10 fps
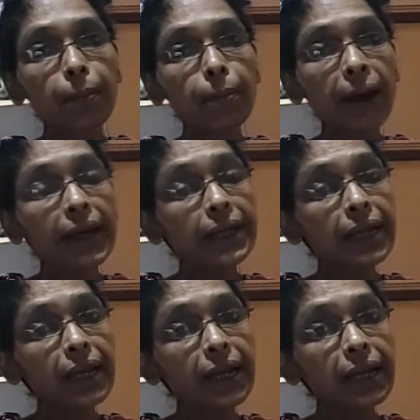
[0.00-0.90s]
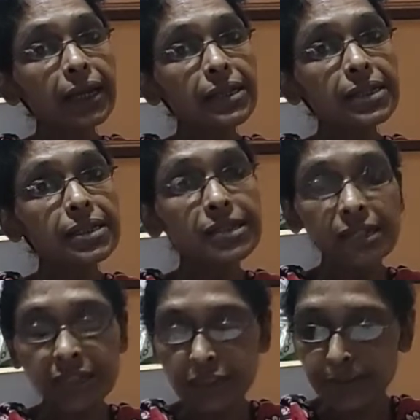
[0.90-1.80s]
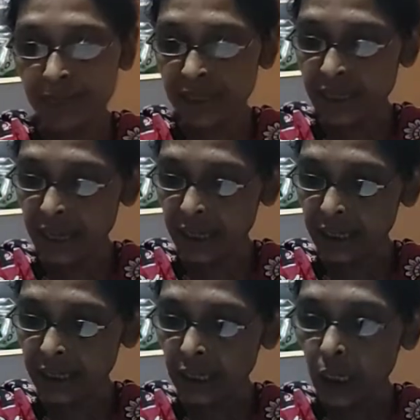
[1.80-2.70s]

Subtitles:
By the lake is just beside.